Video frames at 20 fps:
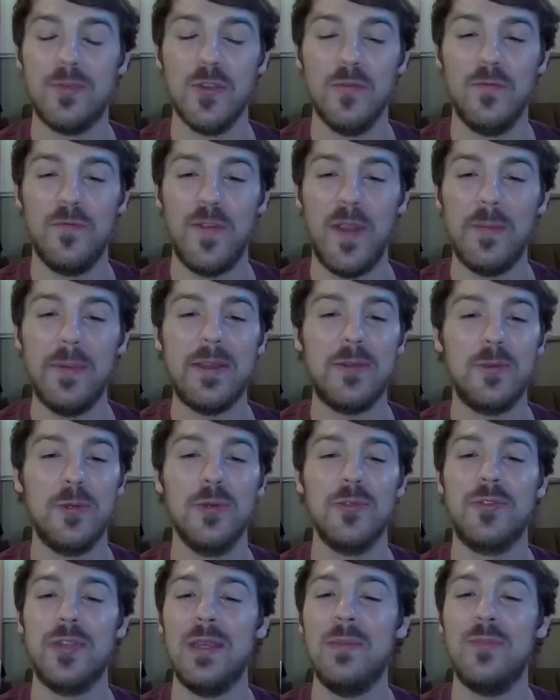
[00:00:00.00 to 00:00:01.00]
So very
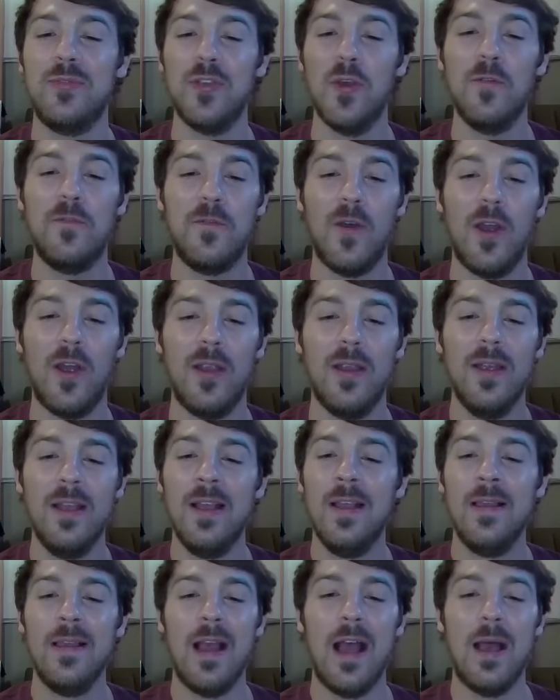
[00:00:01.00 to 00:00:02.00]
cool team so far.
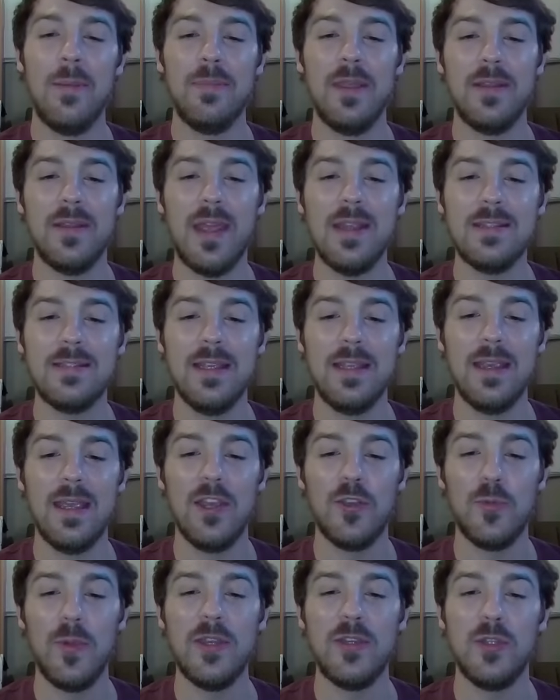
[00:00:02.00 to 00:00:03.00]
The nice thing
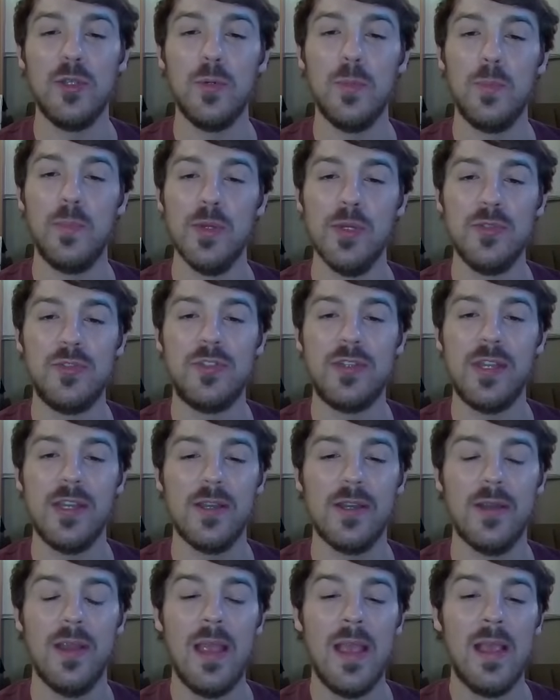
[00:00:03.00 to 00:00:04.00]
is we do boost
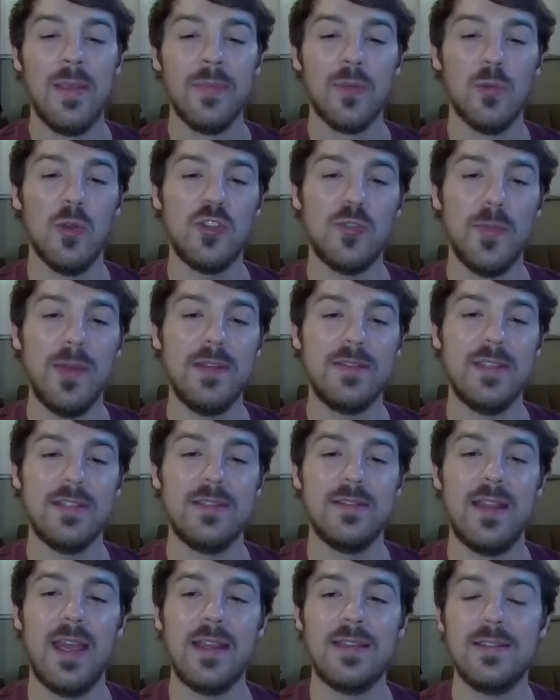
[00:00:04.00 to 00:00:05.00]
here, which means
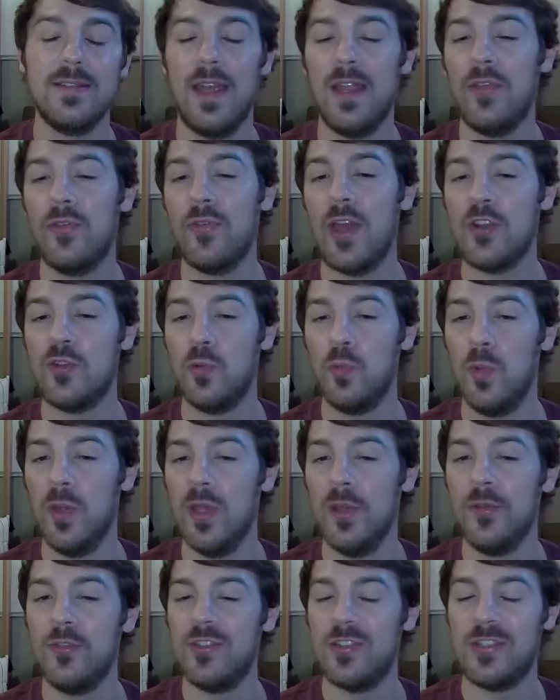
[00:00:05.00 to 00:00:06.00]
this next Night Slash
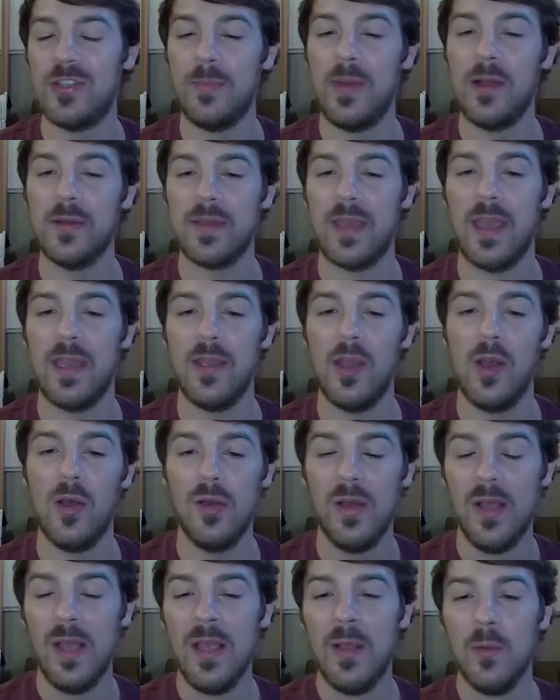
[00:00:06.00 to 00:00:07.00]
will just about KO.